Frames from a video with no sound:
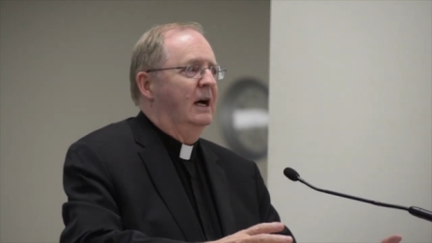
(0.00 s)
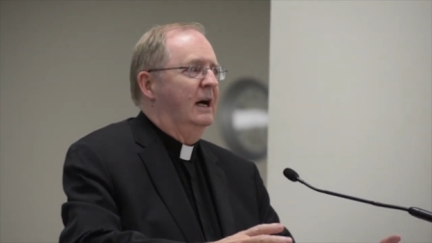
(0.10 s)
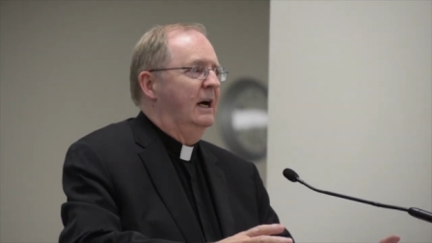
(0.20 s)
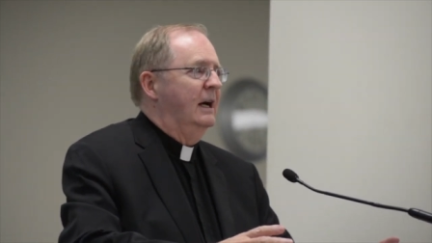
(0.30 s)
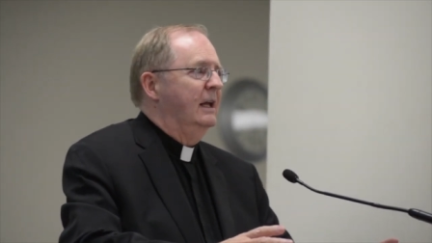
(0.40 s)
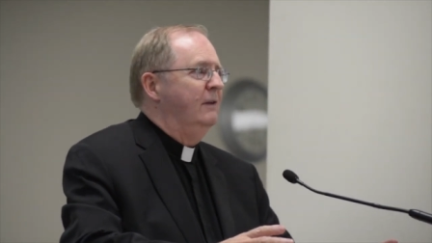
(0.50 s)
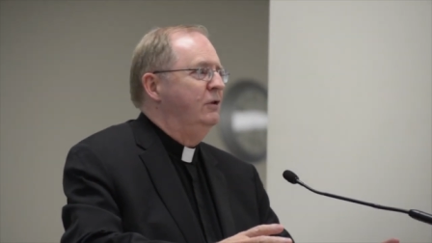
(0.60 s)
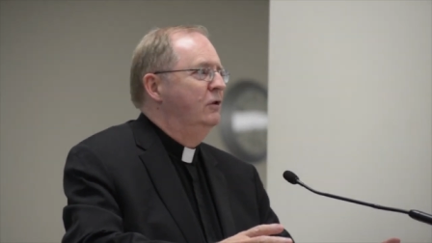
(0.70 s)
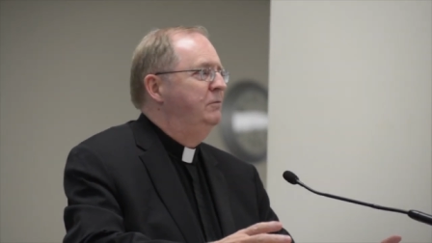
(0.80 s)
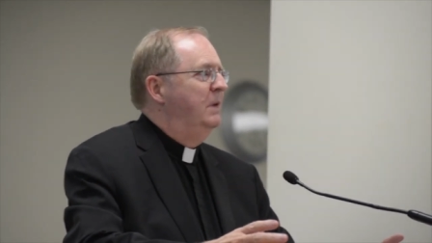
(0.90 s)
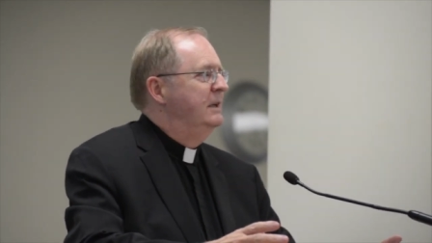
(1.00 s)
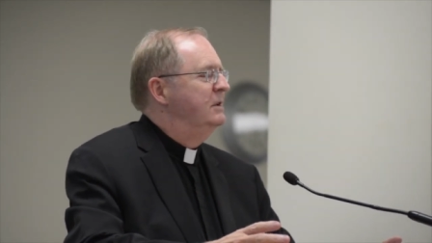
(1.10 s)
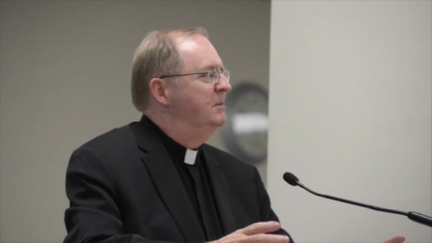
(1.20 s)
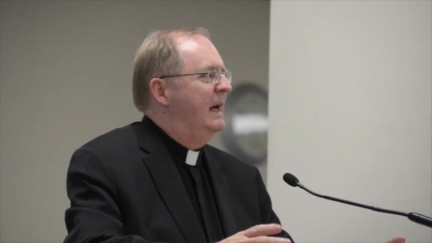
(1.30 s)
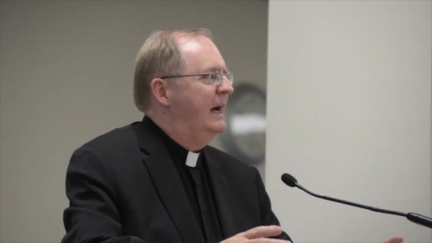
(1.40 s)
If you've been
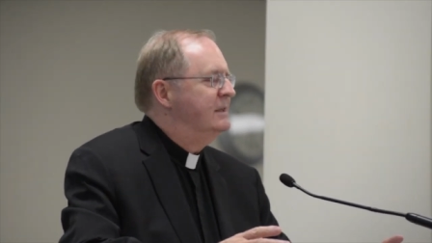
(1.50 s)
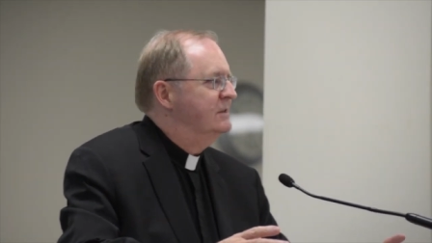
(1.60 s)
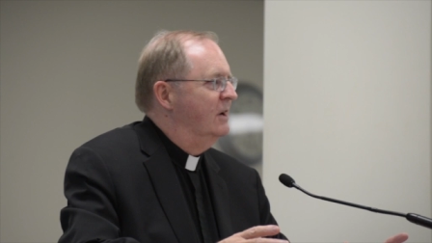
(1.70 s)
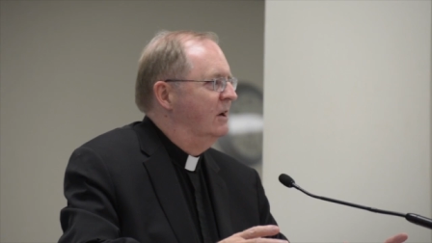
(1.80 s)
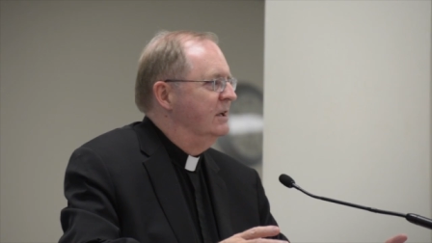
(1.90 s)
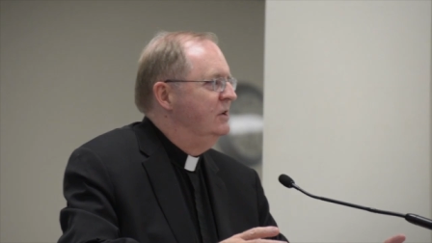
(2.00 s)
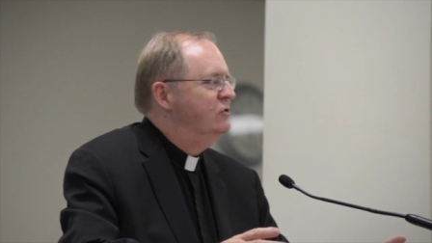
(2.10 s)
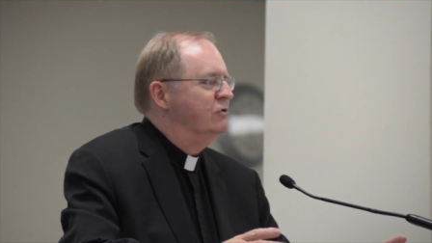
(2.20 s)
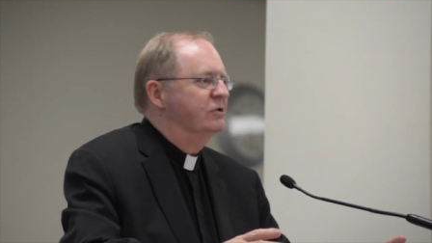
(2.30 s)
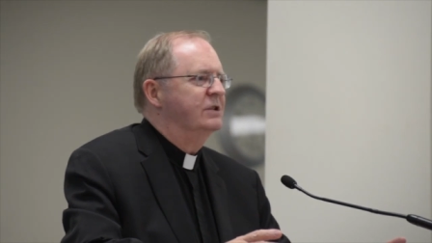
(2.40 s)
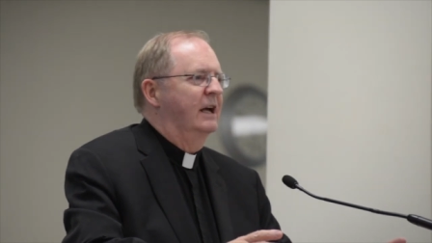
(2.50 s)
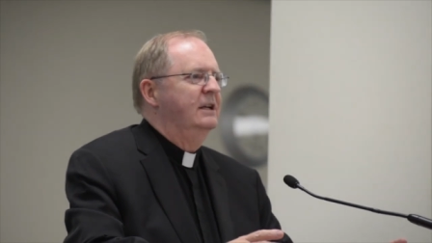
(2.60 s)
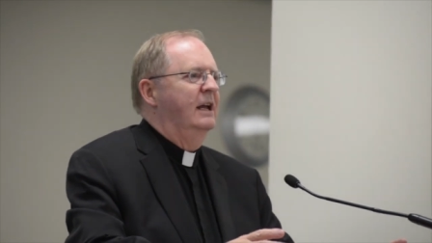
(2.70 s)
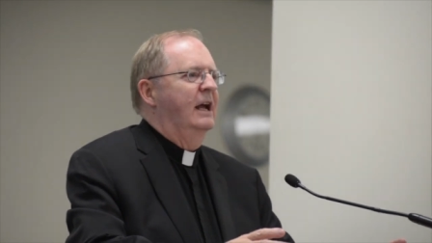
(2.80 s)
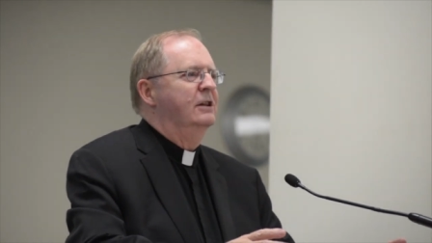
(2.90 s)
to Mass on Easter
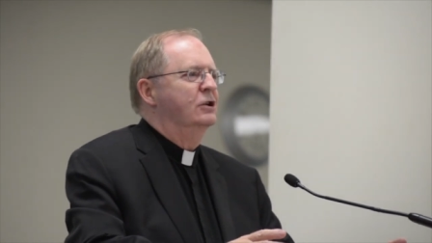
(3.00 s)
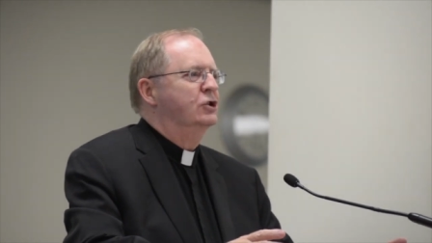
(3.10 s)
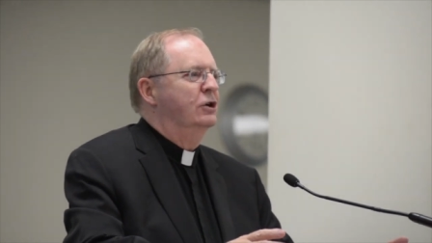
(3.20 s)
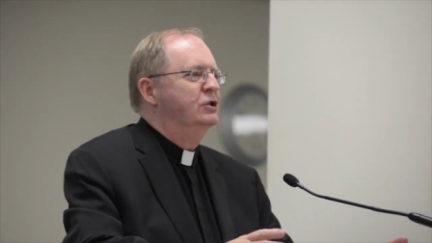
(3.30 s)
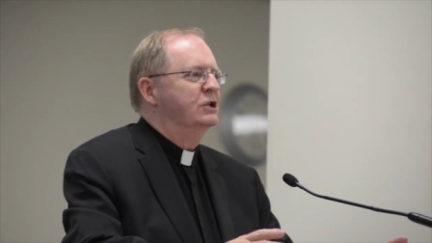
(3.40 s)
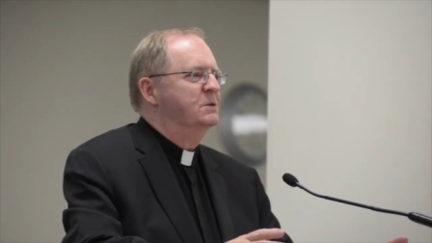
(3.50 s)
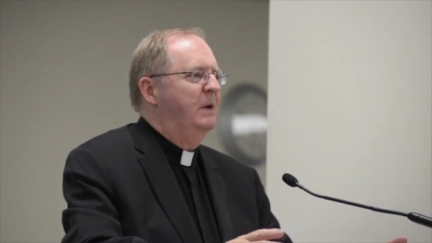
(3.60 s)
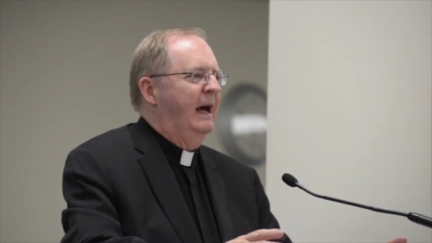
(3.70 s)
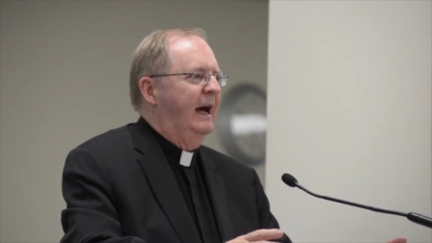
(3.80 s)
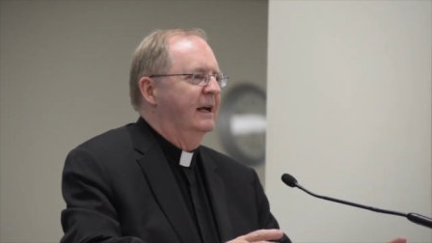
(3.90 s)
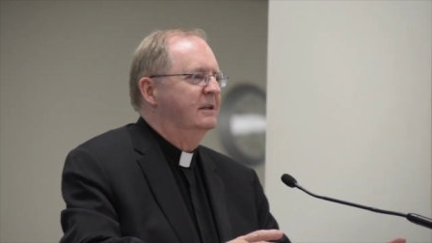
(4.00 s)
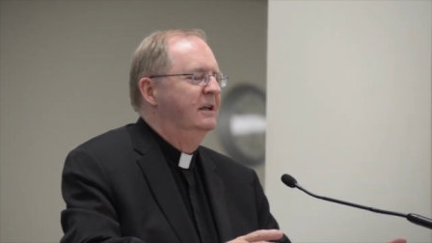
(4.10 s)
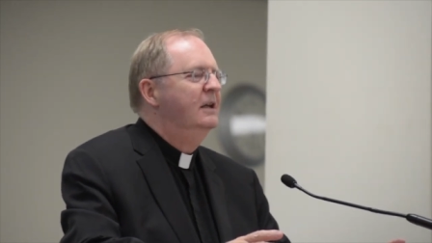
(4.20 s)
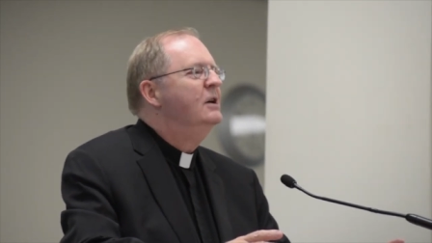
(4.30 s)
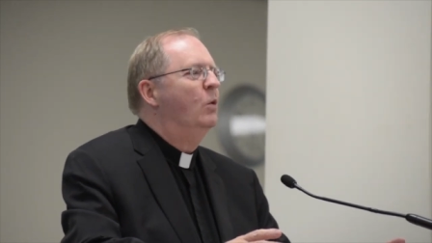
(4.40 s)
Sunday and the church is packed,
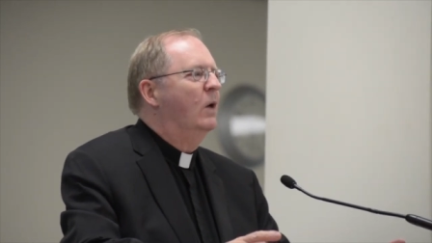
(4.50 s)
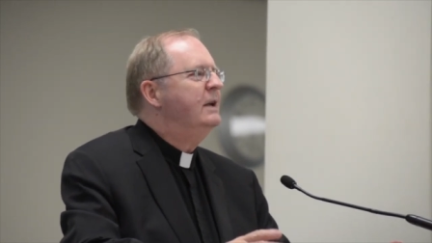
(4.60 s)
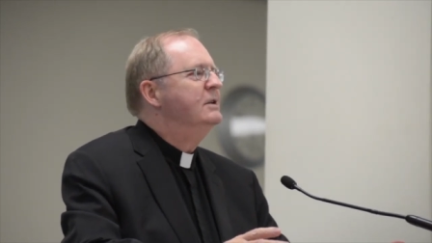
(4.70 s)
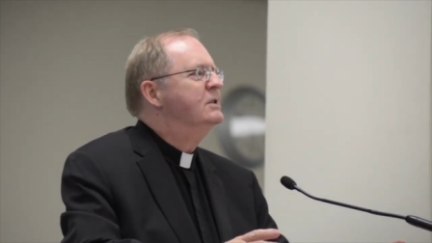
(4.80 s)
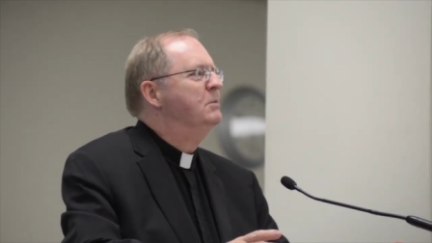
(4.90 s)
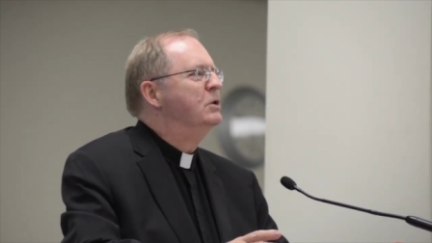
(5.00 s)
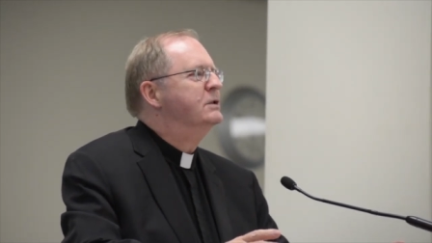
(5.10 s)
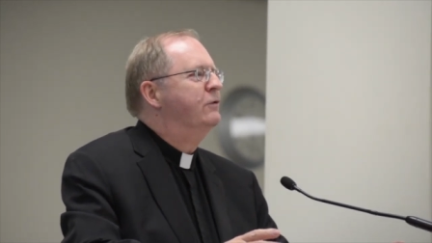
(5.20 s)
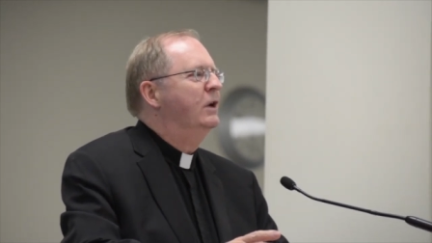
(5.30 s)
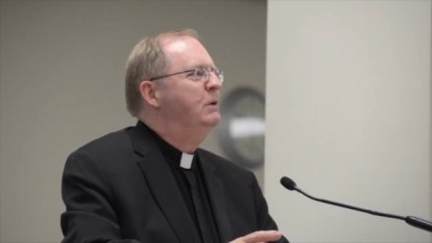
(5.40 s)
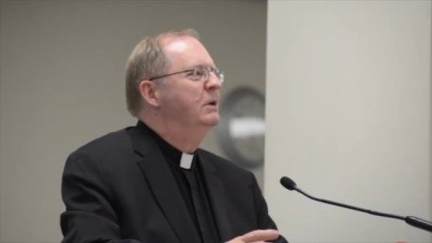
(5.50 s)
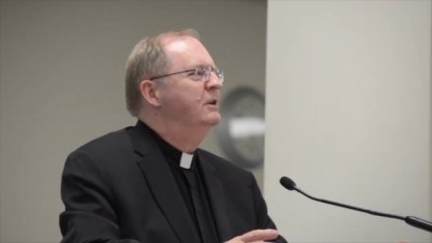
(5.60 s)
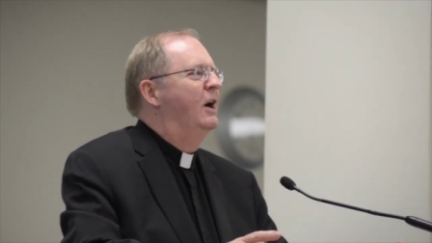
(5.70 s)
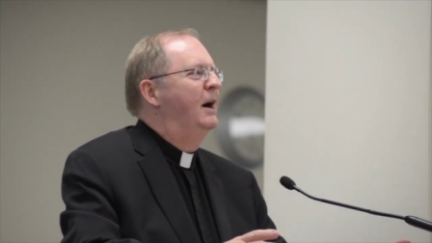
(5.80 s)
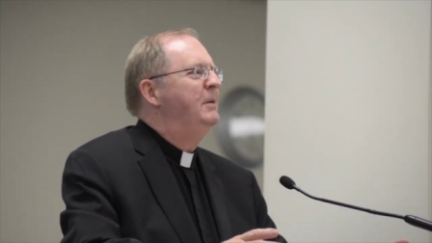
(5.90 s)
what is the most
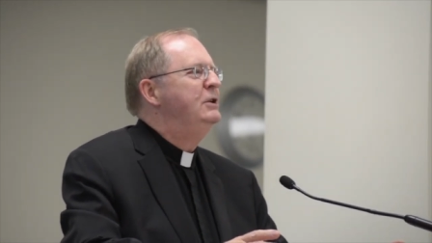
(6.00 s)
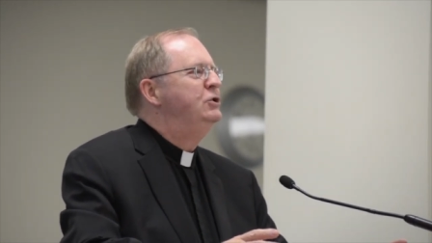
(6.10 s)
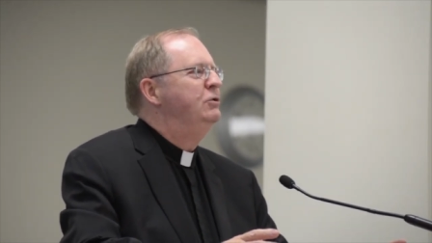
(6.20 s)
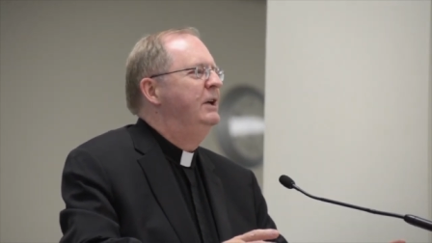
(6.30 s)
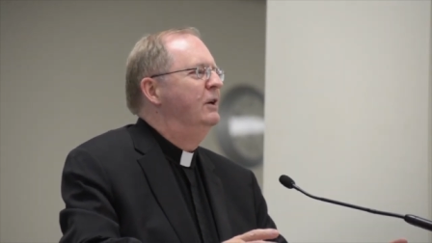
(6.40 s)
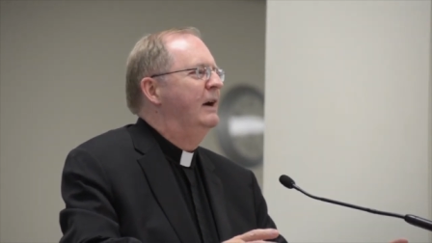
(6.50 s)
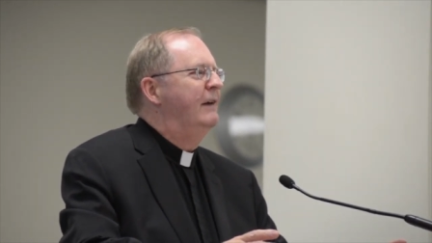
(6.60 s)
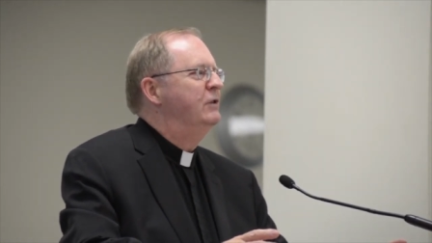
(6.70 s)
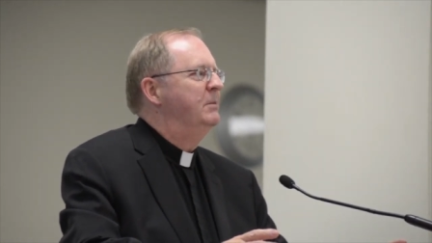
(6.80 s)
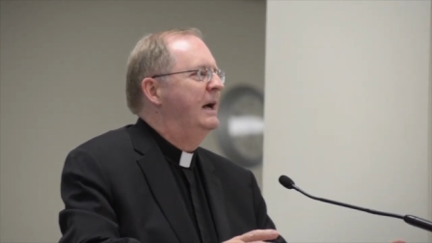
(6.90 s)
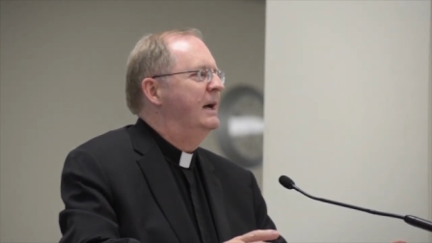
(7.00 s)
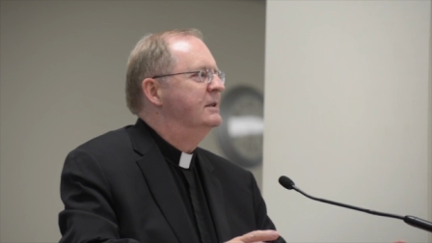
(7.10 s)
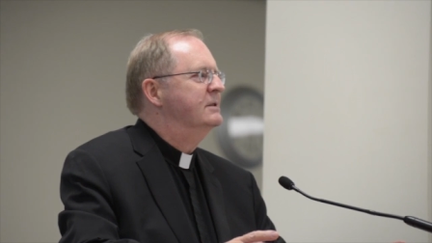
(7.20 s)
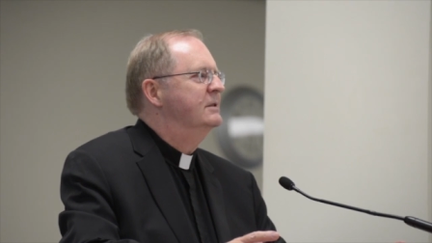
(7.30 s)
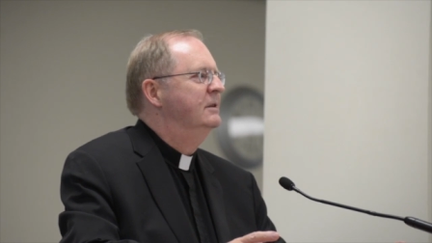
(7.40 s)
frequent comment you hear after
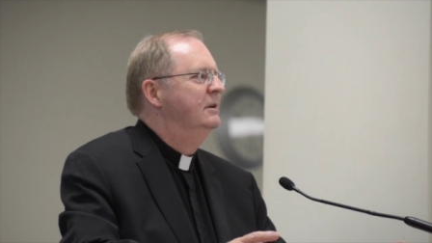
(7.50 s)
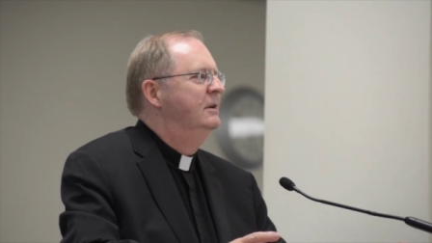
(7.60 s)
Mass?